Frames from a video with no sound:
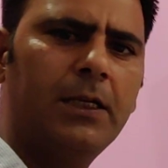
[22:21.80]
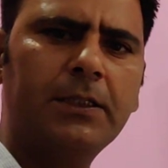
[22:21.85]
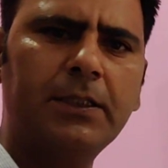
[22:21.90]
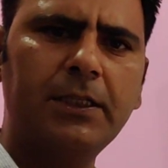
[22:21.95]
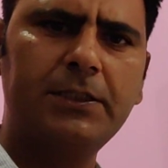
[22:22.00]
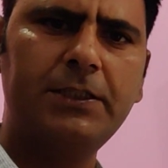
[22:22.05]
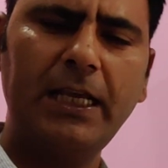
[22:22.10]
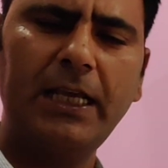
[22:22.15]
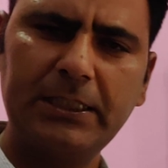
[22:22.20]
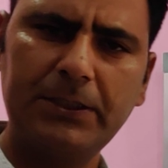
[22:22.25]

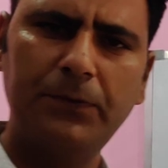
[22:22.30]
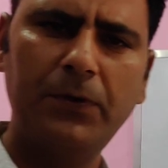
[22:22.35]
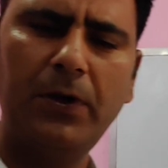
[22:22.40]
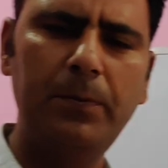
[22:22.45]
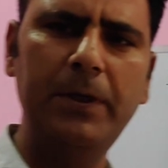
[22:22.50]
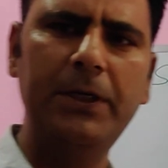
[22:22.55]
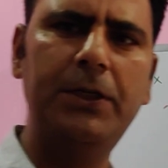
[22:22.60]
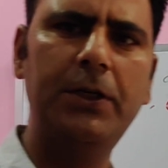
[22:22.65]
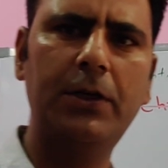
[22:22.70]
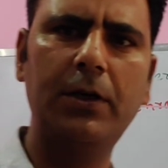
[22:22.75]
the sex will
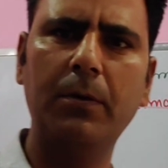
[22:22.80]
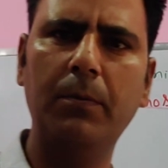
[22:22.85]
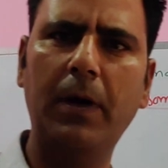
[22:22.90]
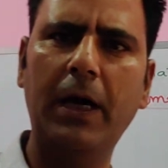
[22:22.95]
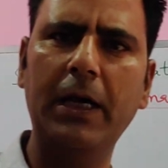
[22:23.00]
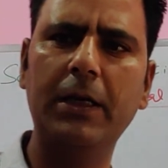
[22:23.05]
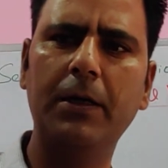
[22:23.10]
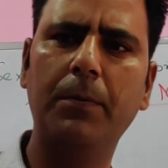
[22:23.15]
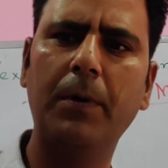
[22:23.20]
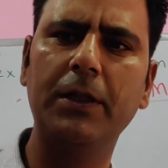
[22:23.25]
be
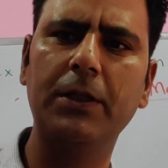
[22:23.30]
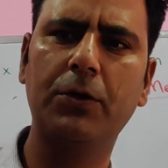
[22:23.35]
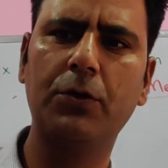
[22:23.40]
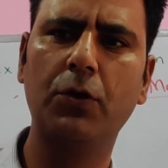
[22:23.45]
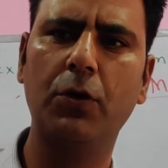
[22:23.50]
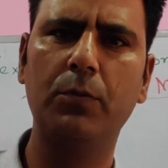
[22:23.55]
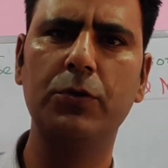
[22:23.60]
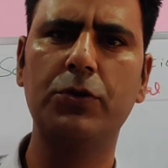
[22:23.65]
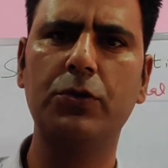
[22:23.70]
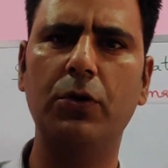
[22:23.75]
determined by the
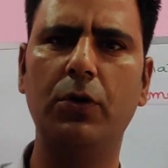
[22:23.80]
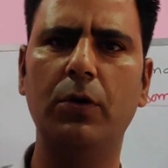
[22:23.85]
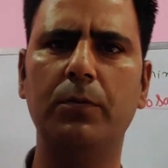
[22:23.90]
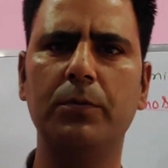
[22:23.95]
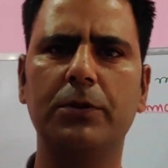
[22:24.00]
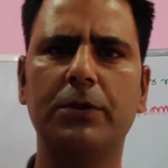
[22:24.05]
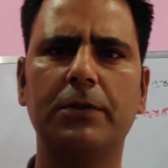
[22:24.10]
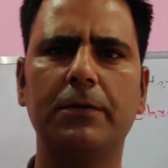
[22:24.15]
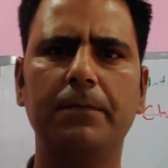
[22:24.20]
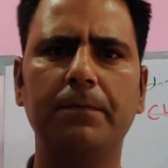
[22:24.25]

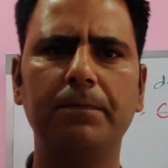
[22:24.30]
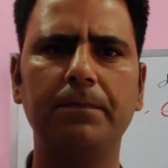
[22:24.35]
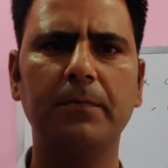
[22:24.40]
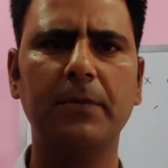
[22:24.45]
chromosomes.